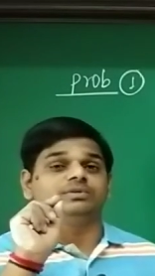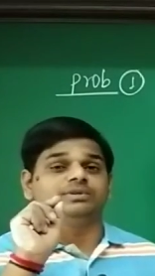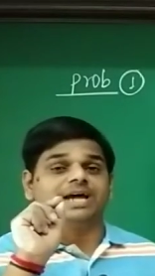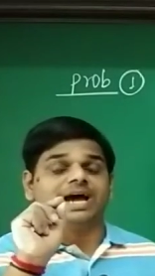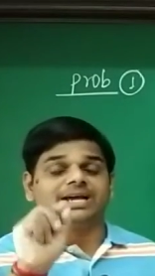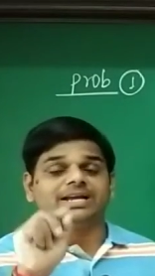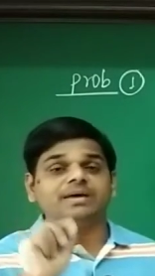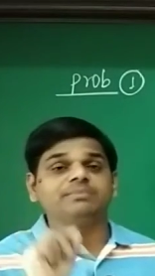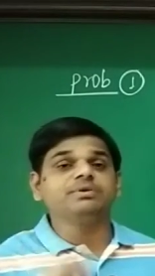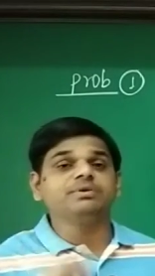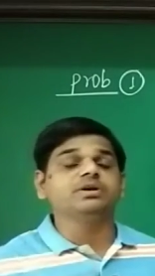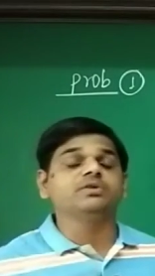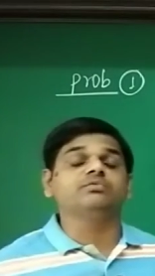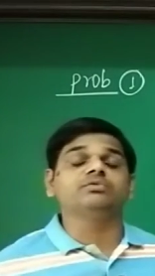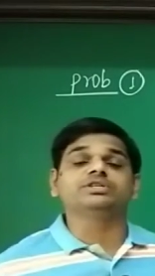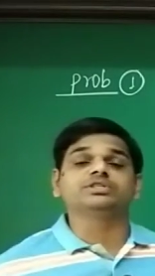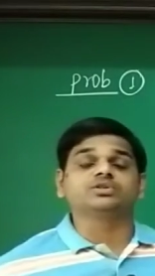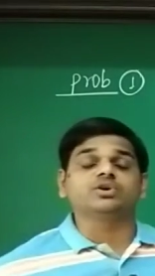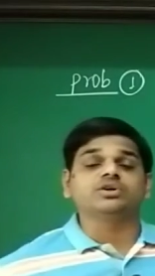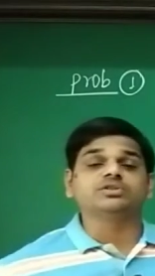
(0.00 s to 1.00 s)
dynamic
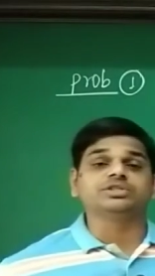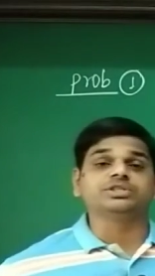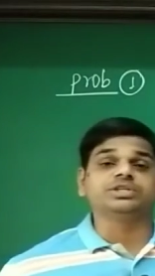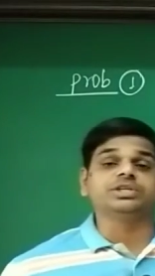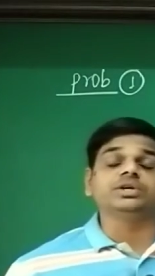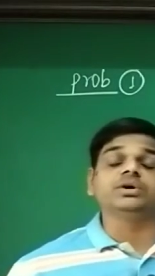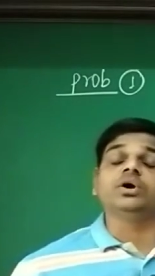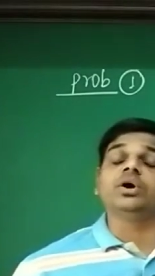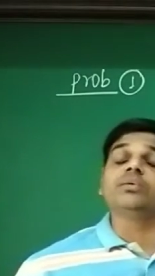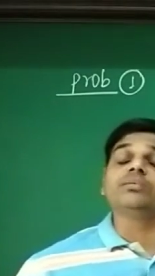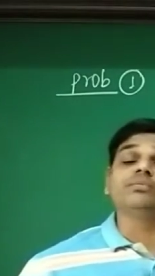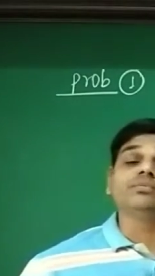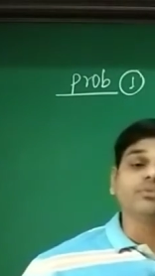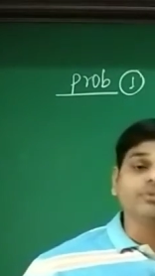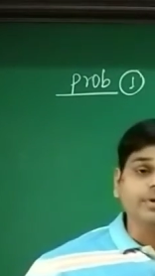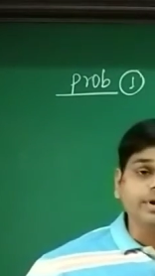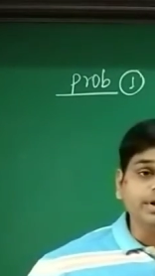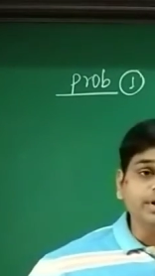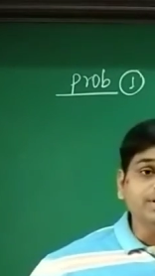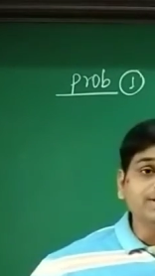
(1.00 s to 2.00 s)
viscosity of
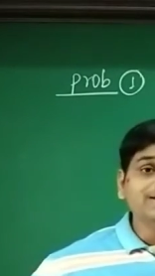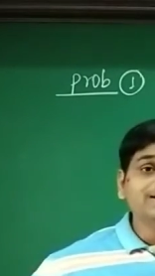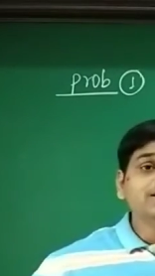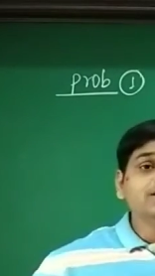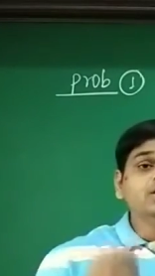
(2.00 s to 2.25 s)
fluid.